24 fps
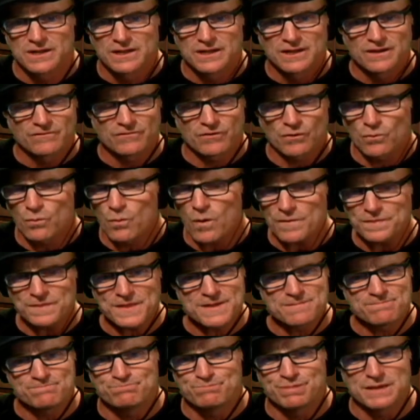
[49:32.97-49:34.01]
For what
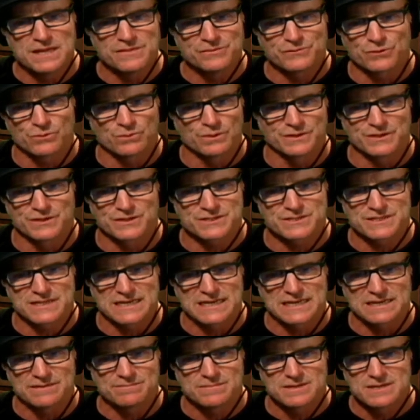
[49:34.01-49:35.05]
they've been through with this
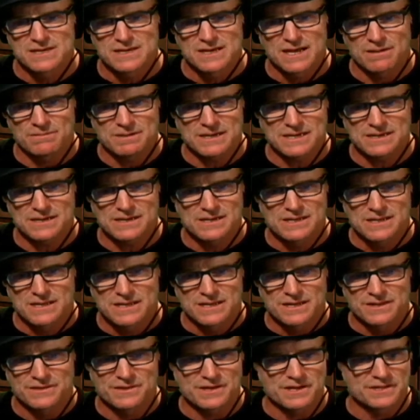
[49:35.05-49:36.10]
team. I mean,
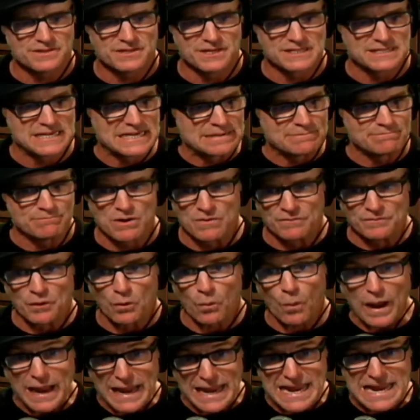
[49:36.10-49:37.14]
the team moved
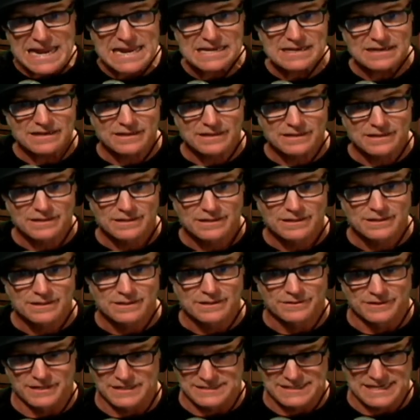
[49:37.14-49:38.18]
away.
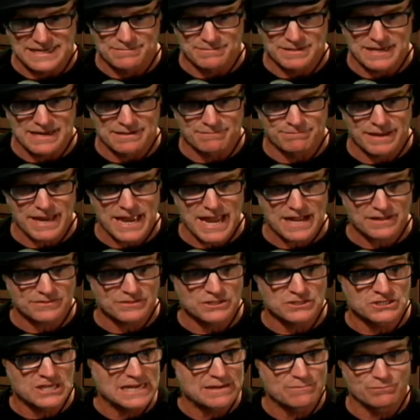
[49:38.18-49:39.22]
The team came back. The
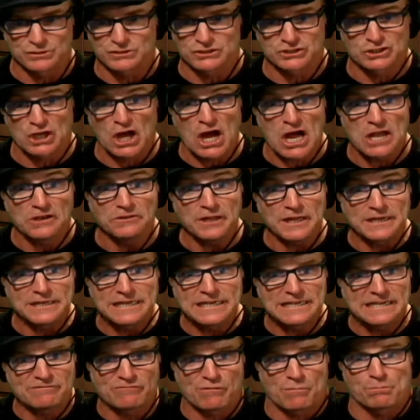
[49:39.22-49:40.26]
team was done. They
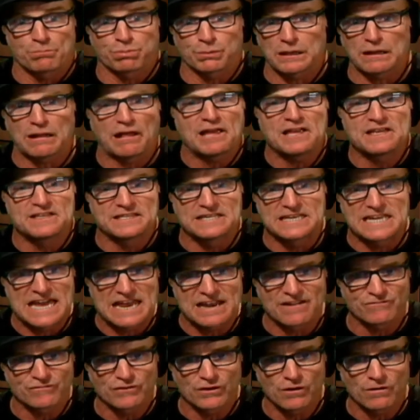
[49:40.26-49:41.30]
didn't even play in the
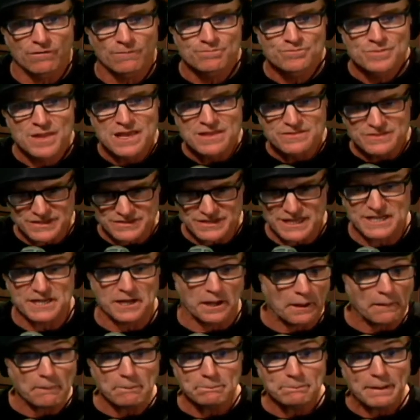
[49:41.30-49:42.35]
NFL. Then they
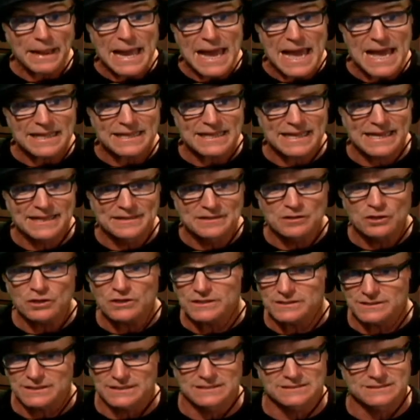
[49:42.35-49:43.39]
come back and look
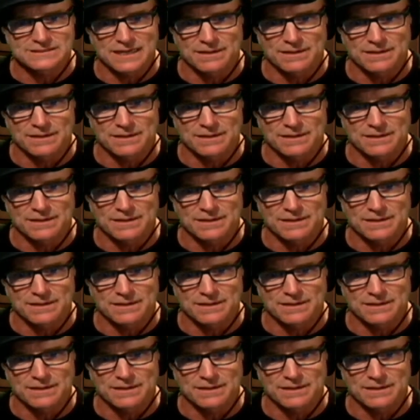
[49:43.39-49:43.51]
at this.